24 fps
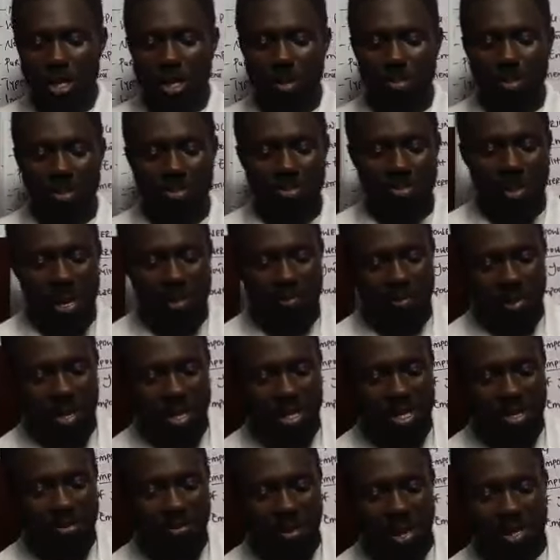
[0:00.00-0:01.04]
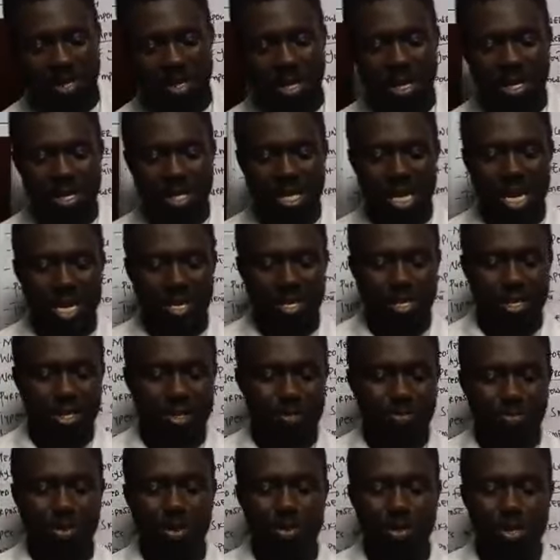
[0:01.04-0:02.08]
Number five, it facilitates
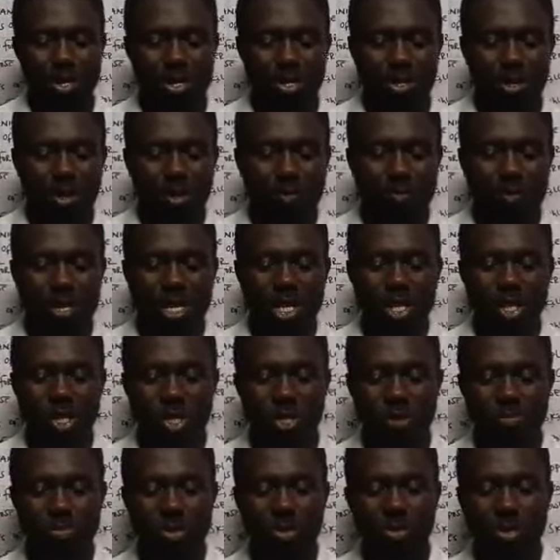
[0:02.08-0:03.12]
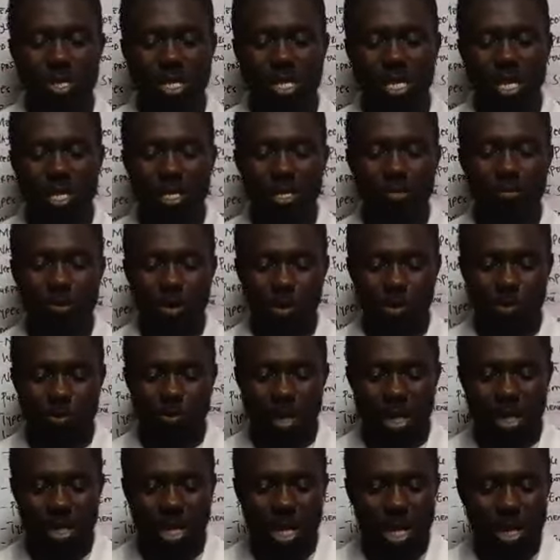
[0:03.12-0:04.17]
the process of nation building and
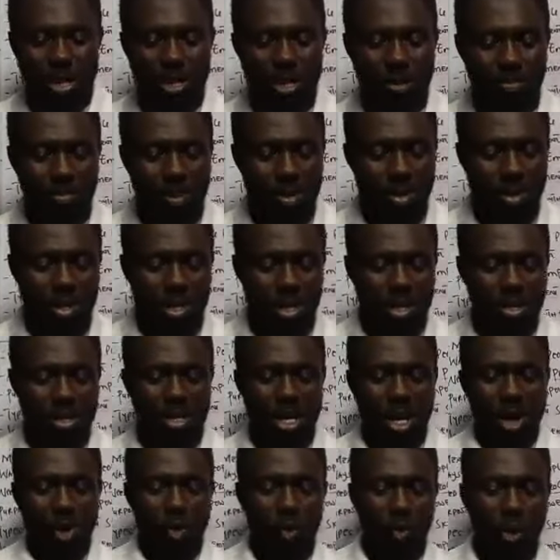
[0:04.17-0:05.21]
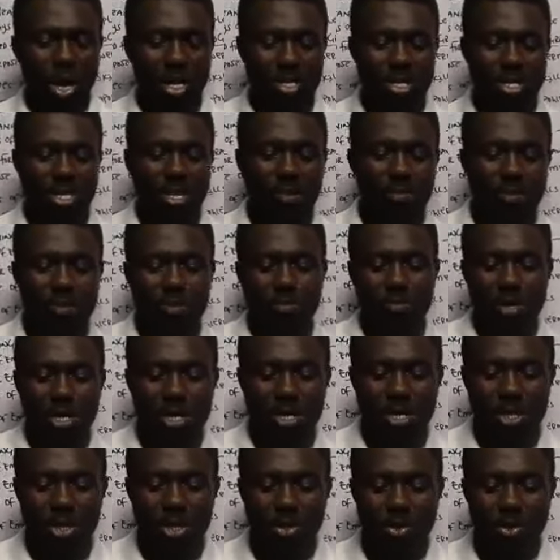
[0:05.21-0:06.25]
development. Number six, one saves
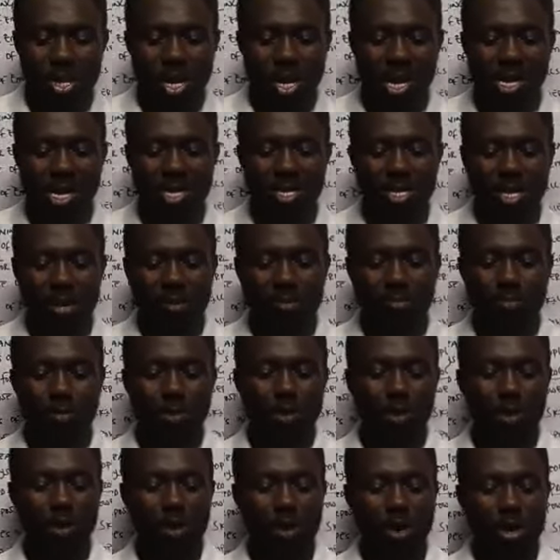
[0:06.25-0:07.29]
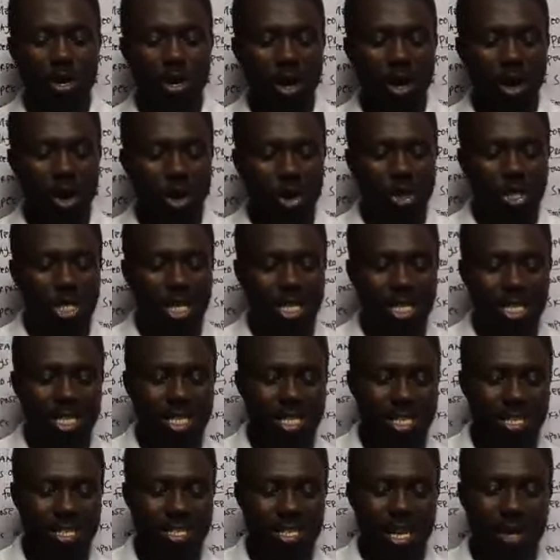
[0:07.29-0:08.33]
money to cater for urgent
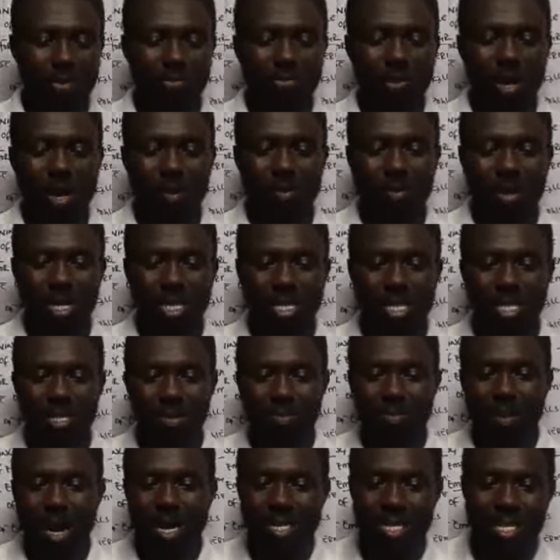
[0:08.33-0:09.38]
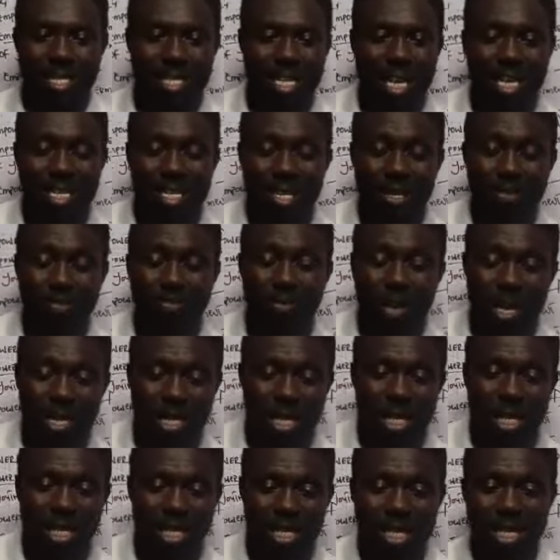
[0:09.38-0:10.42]
needs and family matters. And then
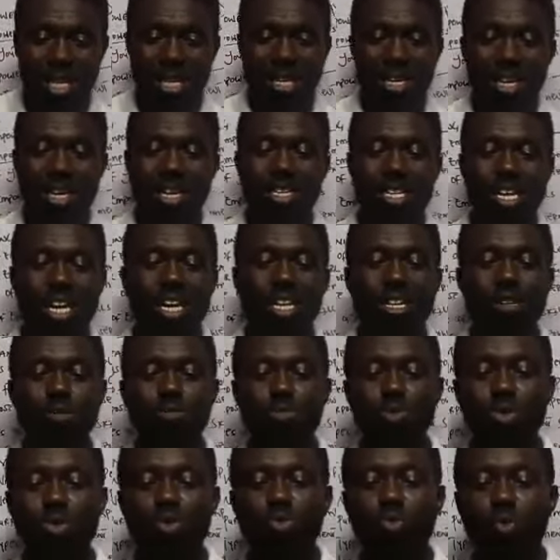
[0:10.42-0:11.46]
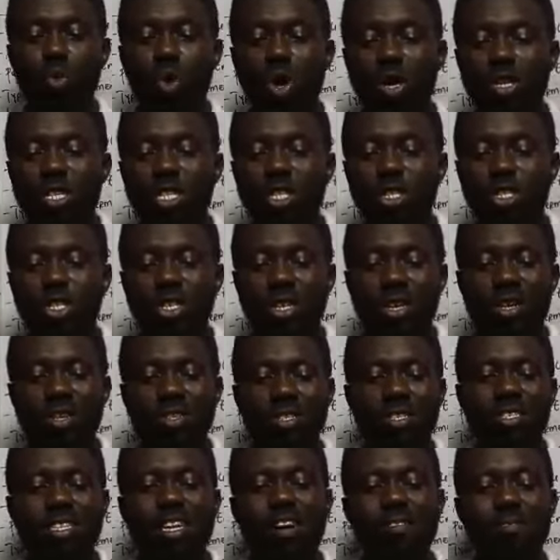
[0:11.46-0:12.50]
finally, it enables one to
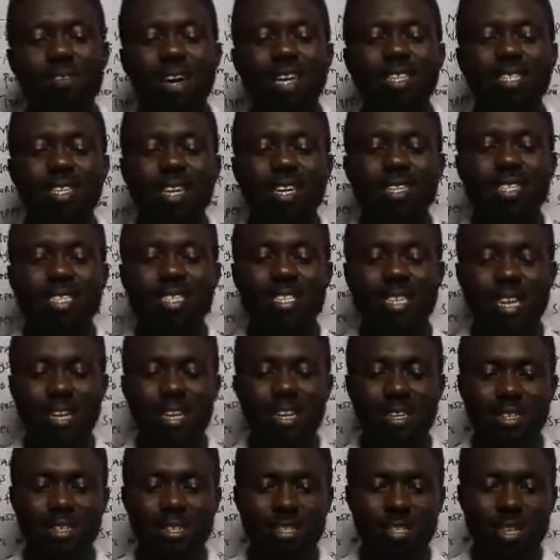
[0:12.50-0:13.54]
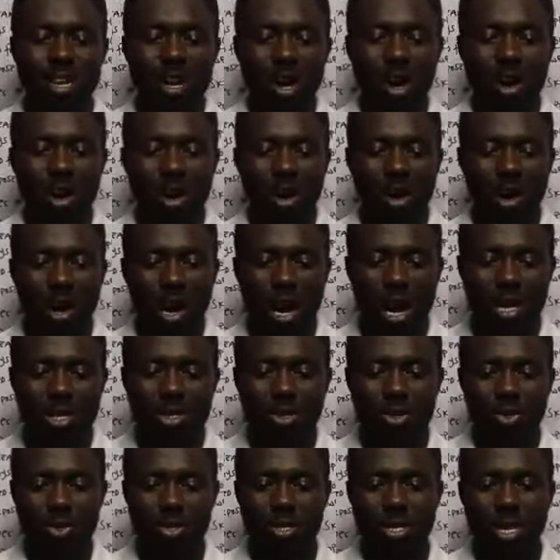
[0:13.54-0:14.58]
consider vital tenets and
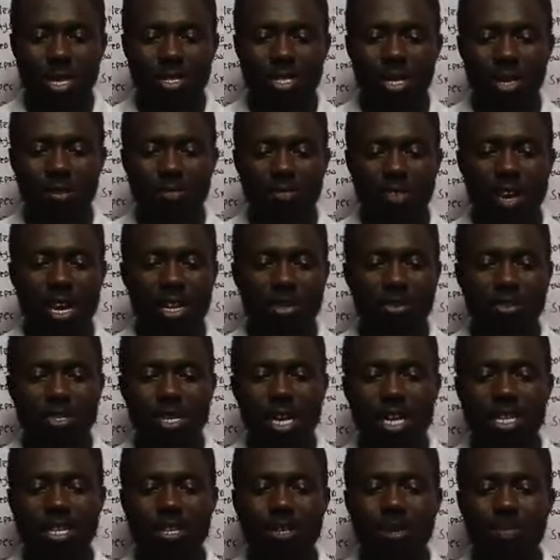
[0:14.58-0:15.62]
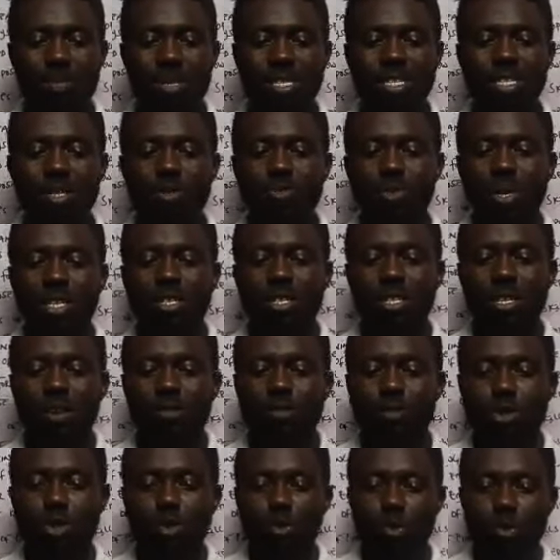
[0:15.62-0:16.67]
societal values and committing
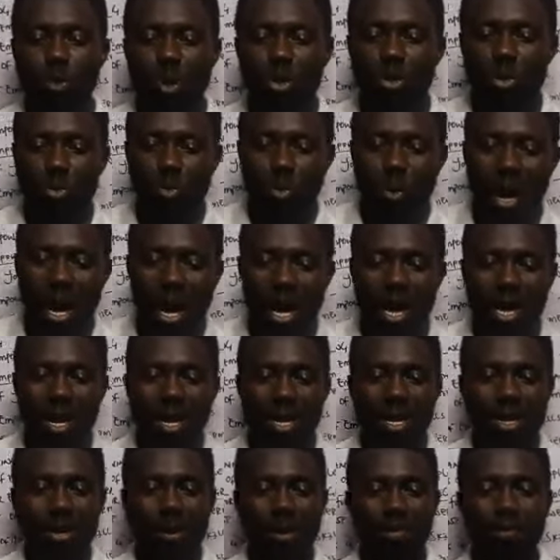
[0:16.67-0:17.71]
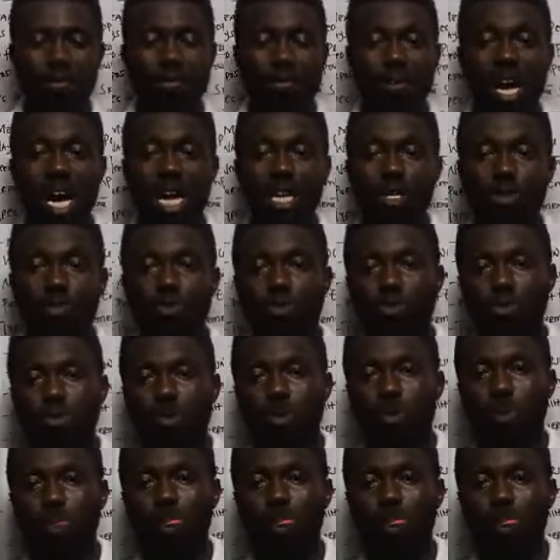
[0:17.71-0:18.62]
oneself to worthwhile values.